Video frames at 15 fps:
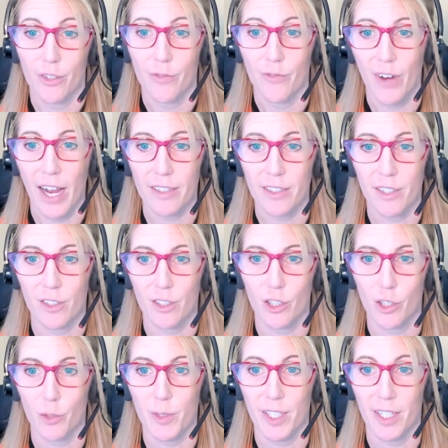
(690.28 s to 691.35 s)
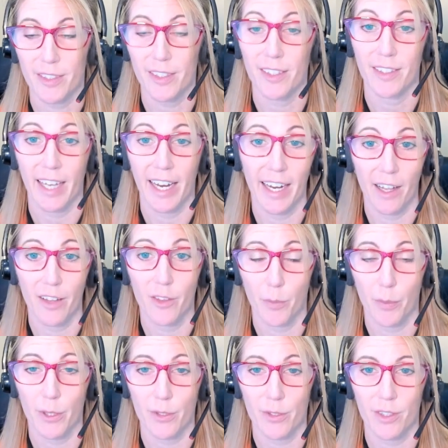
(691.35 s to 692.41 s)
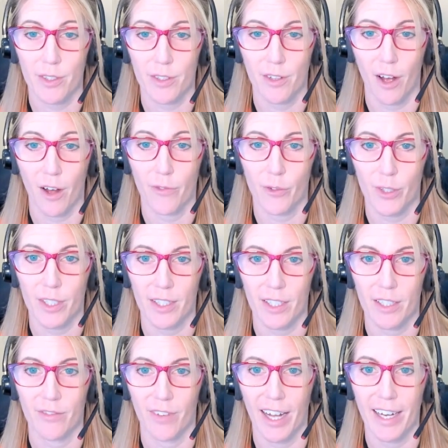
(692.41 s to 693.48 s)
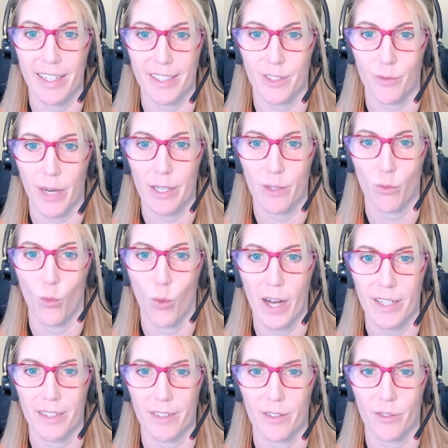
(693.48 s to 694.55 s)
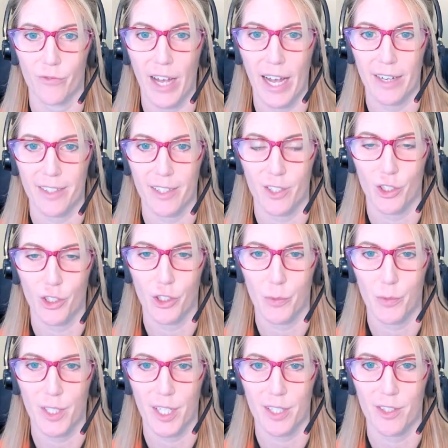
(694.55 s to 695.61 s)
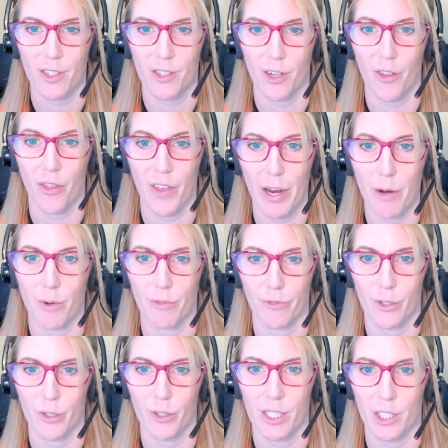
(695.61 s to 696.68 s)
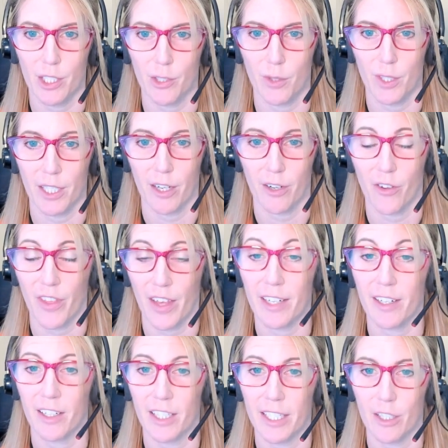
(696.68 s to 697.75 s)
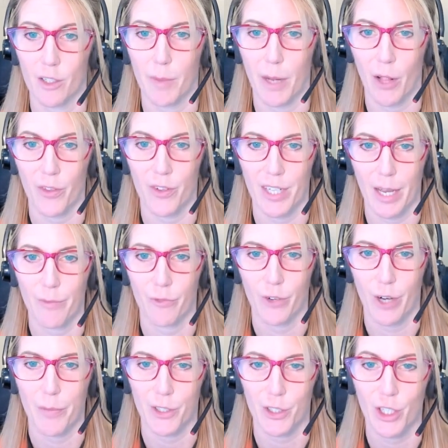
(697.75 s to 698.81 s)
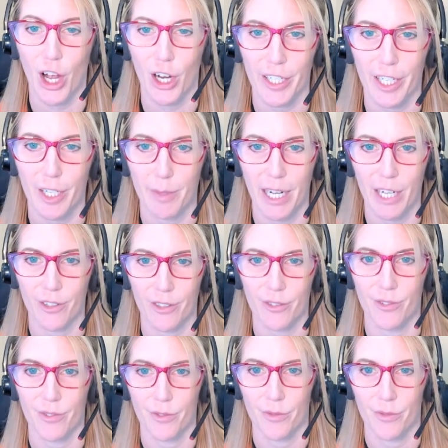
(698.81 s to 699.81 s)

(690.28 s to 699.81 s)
Your facts and circumstances, and the person offering the advice, right? What facts and circumstances are they referring to, and are they clear about the time frame they're talking about?